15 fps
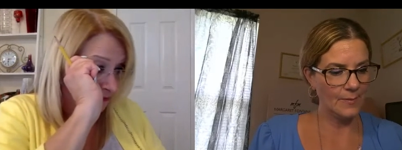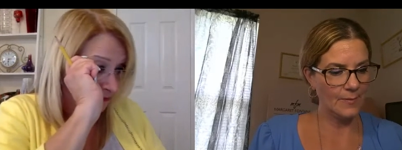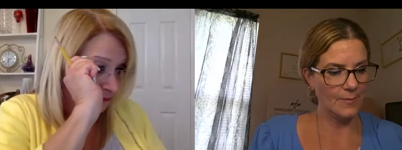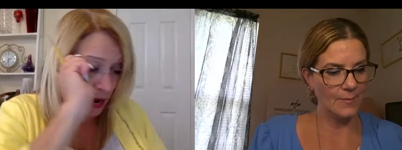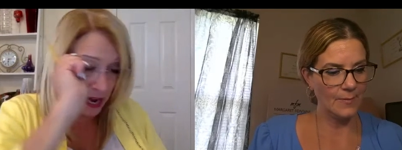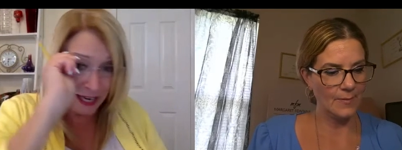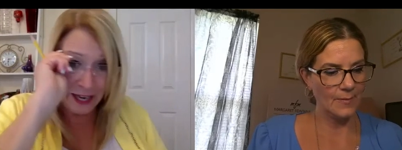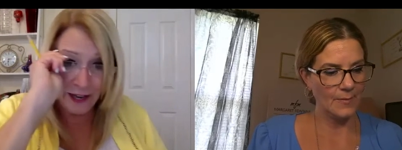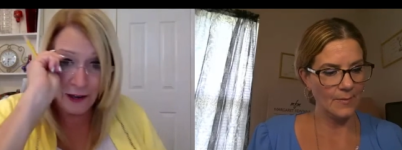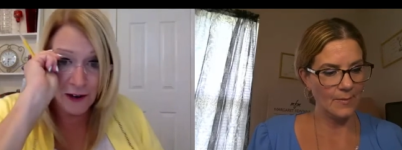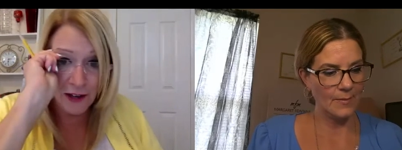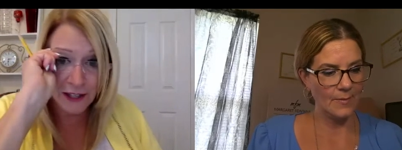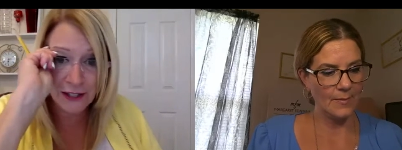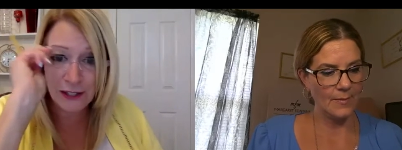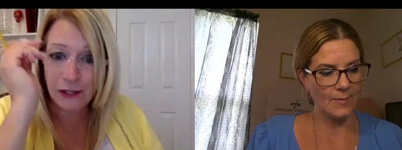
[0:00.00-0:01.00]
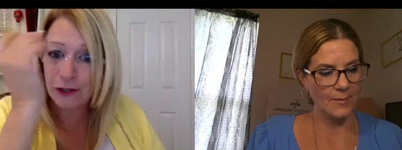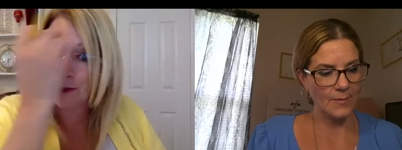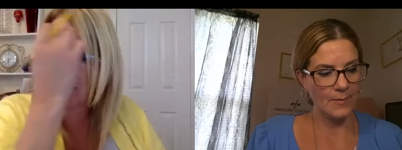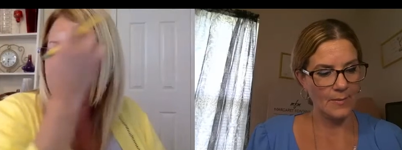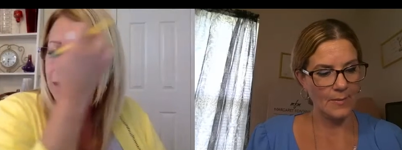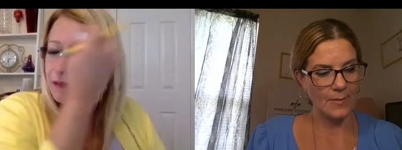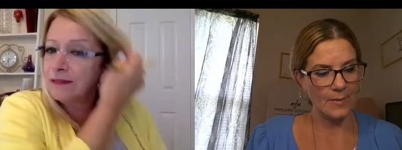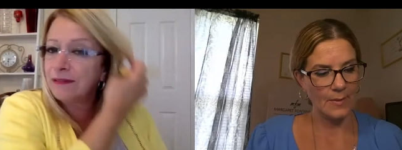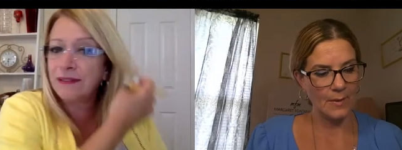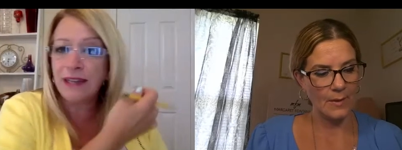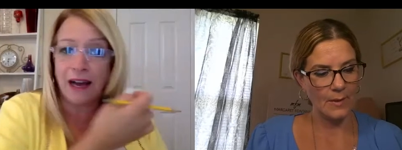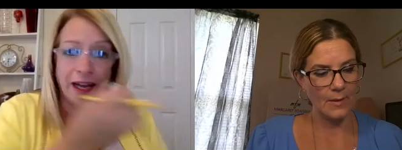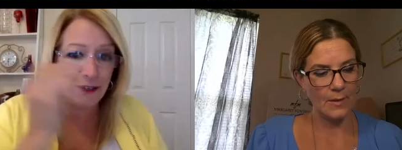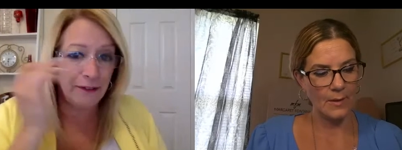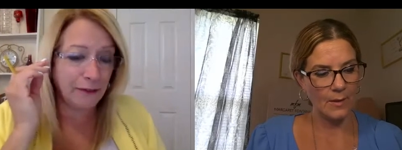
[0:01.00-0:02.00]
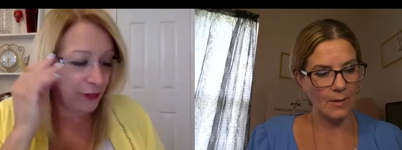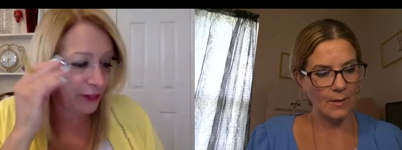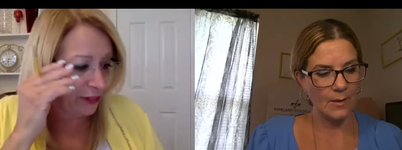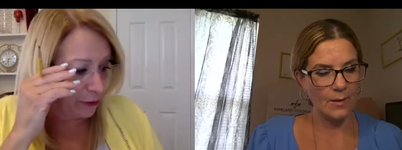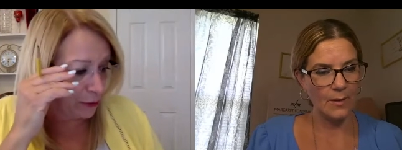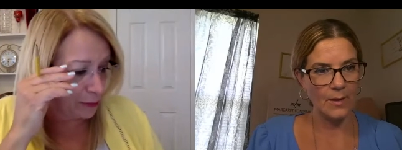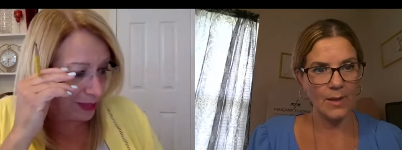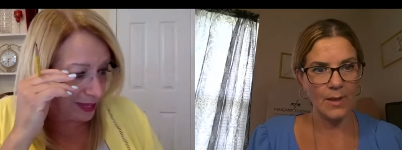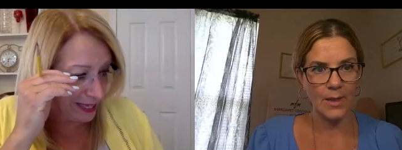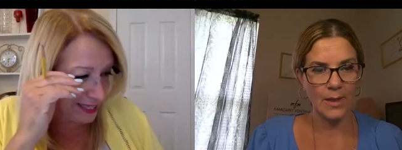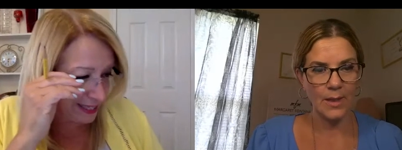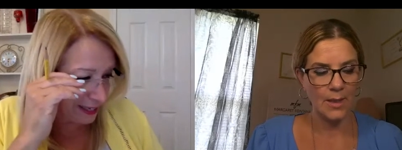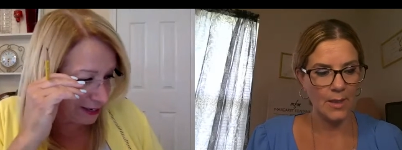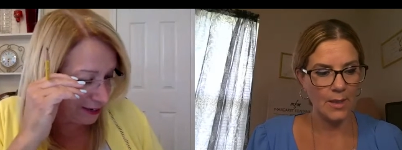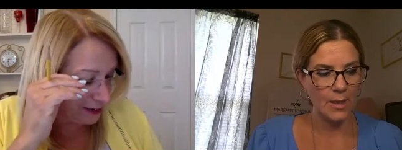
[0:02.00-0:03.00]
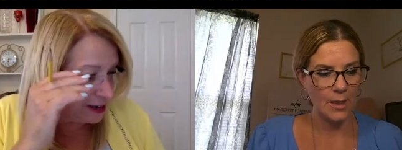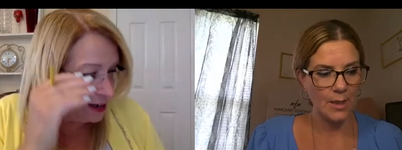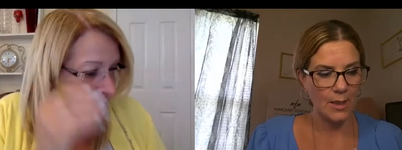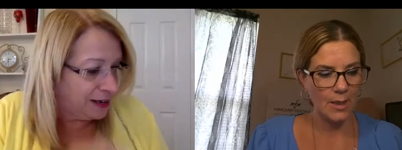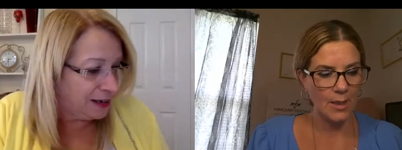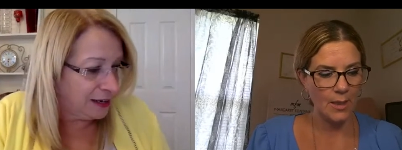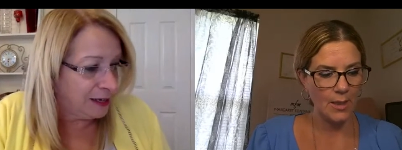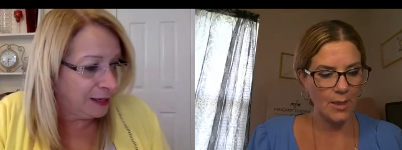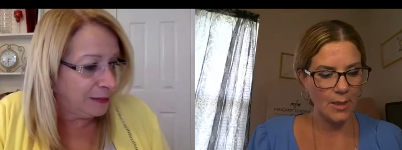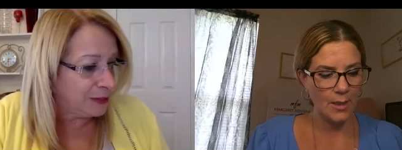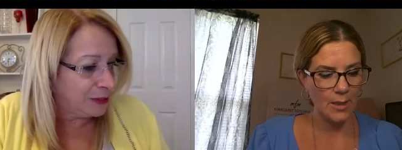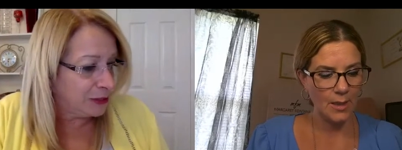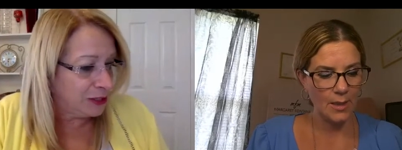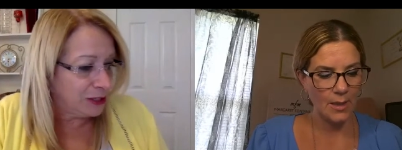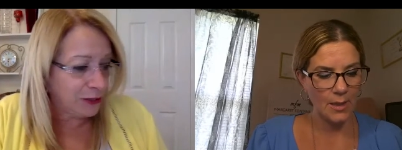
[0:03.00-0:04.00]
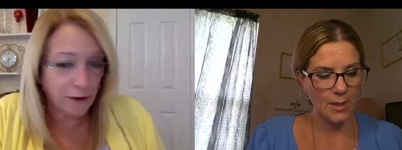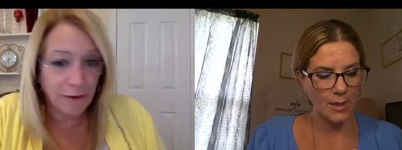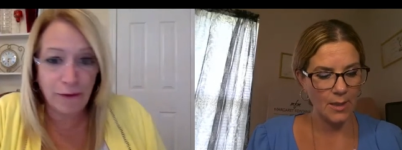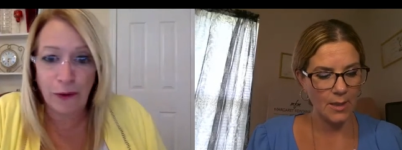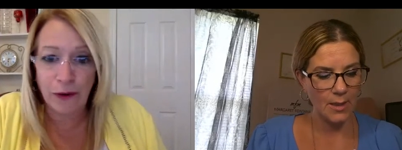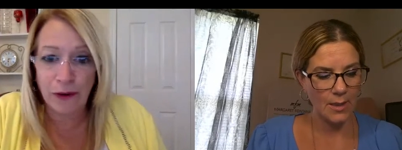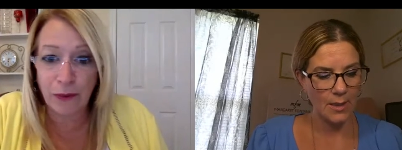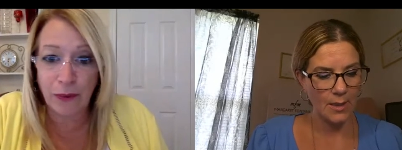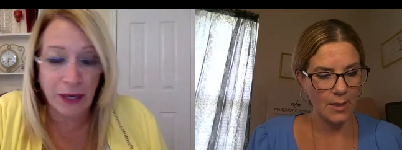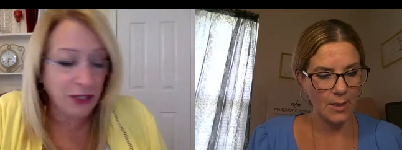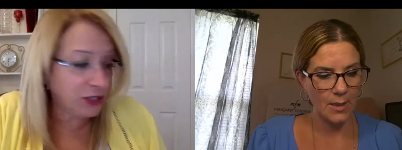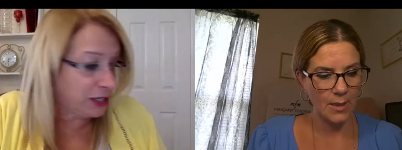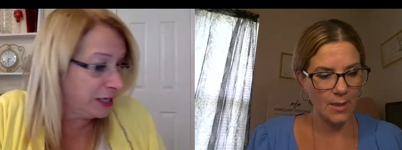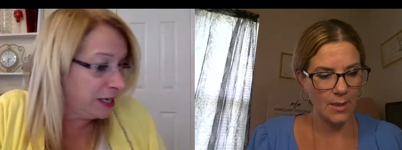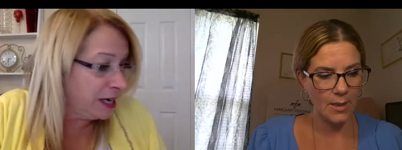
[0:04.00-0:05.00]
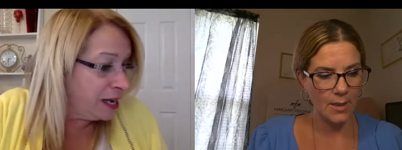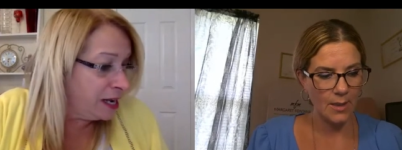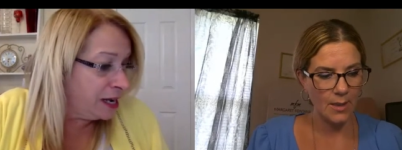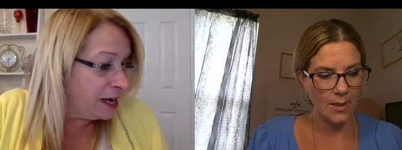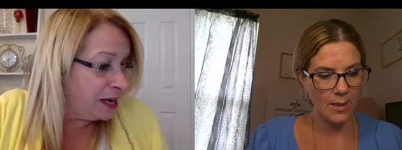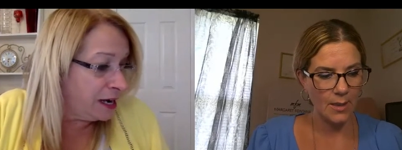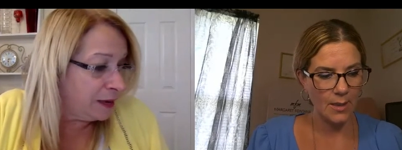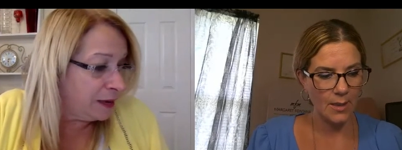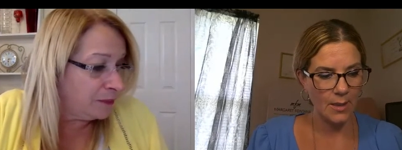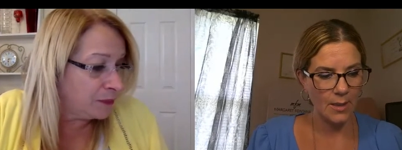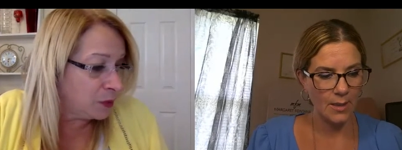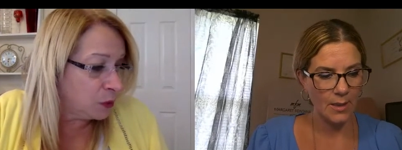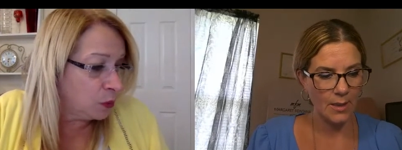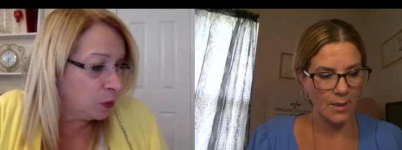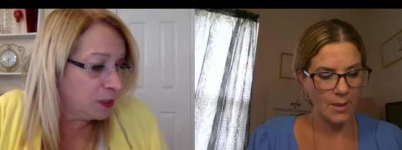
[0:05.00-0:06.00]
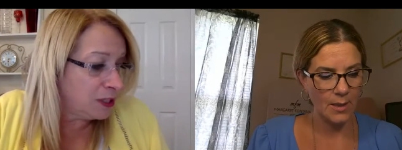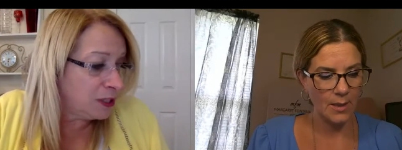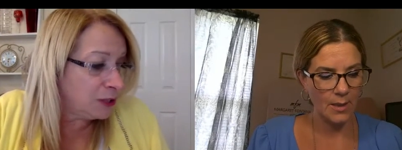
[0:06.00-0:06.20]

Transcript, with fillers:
Speaker 1: maya also tied for the third place there um, so she's our fourth question um, what do